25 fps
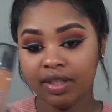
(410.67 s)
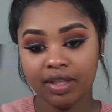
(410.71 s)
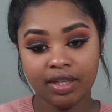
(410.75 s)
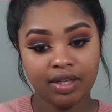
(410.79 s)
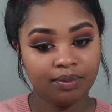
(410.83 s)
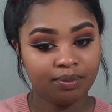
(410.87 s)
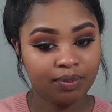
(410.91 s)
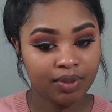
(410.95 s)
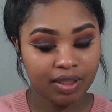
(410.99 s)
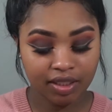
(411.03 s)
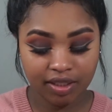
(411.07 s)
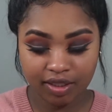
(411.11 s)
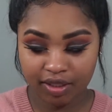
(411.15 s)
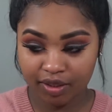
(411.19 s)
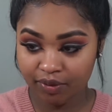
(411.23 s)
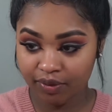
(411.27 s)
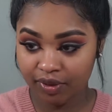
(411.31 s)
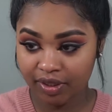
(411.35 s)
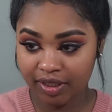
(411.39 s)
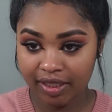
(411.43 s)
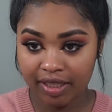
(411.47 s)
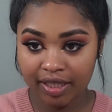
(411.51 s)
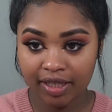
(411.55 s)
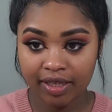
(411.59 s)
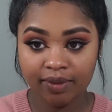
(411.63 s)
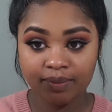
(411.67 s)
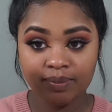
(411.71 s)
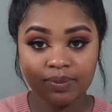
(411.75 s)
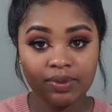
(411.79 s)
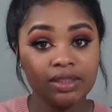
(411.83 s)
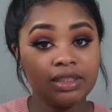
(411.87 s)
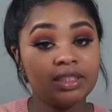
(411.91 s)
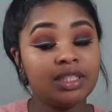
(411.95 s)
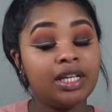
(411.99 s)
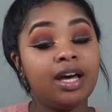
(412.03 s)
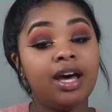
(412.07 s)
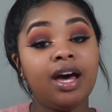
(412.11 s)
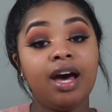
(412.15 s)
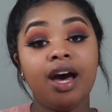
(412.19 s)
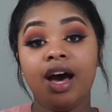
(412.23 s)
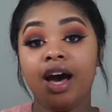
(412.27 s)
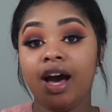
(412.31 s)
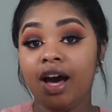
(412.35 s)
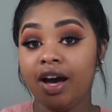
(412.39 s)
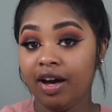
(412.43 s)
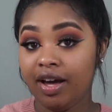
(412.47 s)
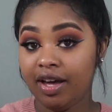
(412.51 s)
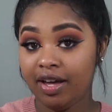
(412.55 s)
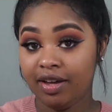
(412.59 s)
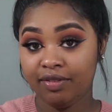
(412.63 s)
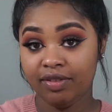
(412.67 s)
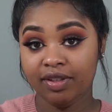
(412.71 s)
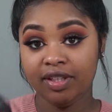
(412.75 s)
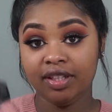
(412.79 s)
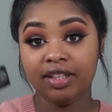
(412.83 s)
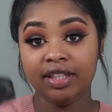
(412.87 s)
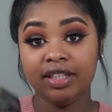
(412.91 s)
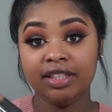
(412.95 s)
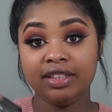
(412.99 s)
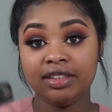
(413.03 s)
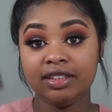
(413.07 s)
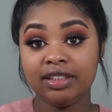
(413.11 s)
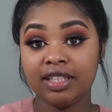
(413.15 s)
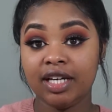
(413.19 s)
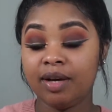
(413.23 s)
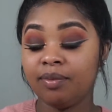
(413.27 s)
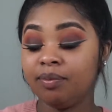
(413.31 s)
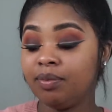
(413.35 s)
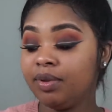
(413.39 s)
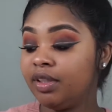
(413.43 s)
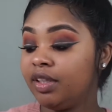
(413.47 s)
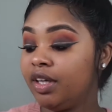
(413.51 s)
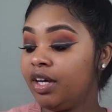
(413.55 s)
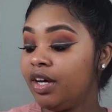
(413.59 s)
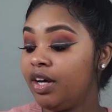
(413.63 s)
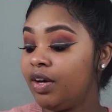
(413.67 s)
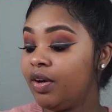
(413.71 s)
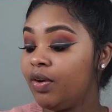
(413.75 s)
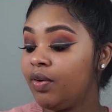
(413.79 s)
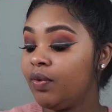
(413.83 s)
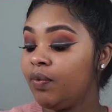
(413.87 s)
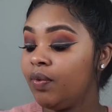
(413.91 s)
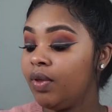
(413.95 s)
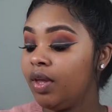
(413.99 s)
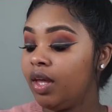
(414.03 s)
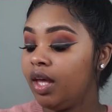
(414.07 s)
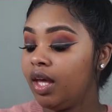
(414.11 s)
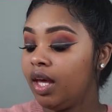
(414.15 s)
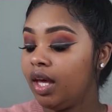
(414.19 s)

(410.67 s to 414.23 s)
I'm not good with names. I'll have it linked down below.